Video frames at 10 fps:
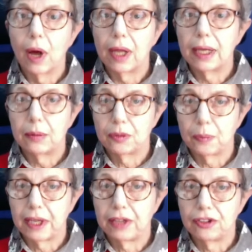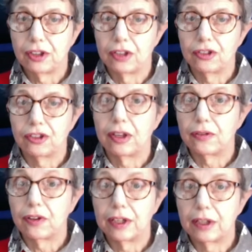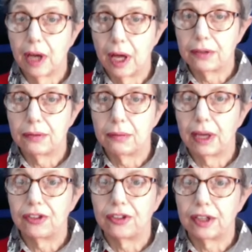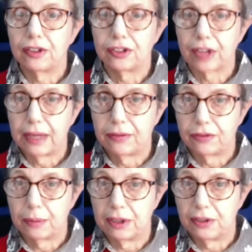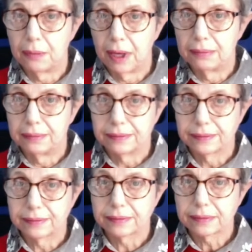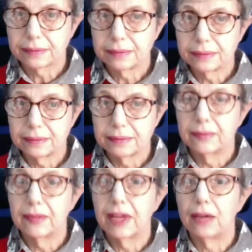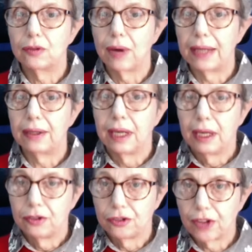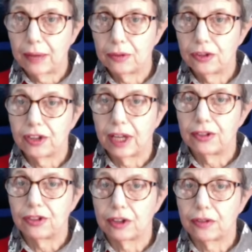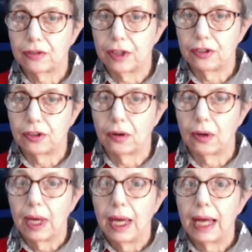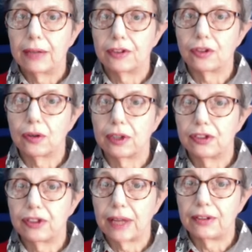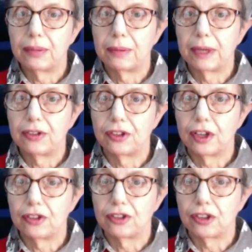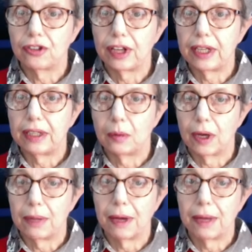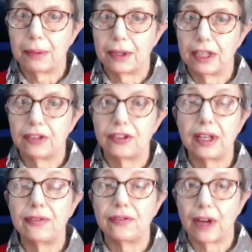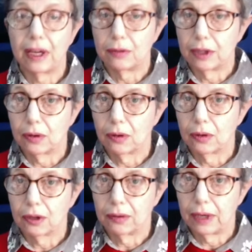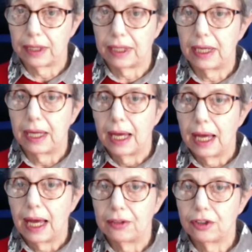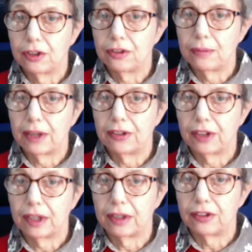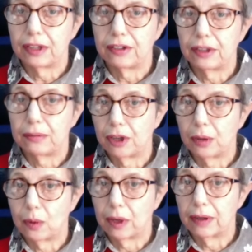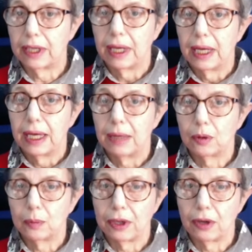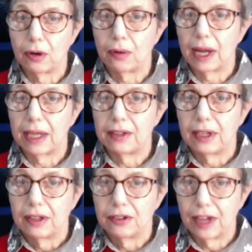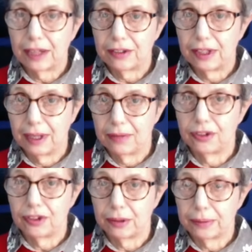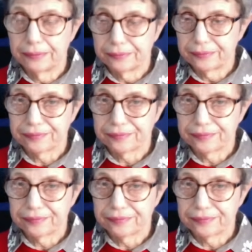While I was being searched in the front garden, my son escaped from his mum and ran downstairs to the front door and saw his daddy being searched and taken away by police. If I recall correctly, I turned to my son and said to him, "Don't worry, it will be all right. Daddy loves you."